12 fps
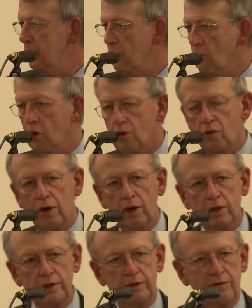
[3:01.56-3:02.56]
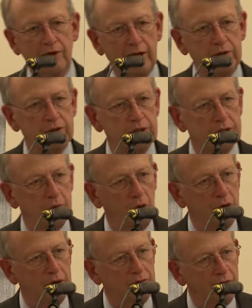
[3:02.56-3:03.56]
their work well and the faculty and the
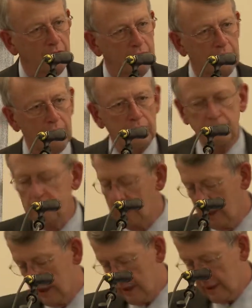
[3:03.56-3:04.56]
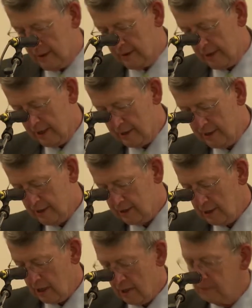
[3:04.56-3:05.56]
board had voted on them, they had their
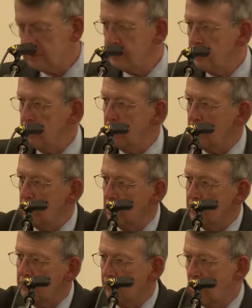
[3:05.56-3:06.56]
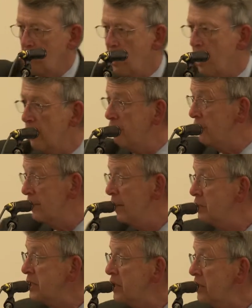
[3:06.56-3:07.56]
jobs for life, and that
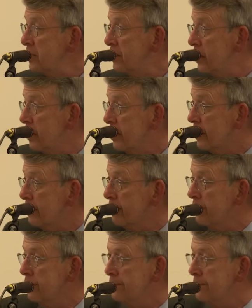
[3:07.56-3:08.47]
was a good thing.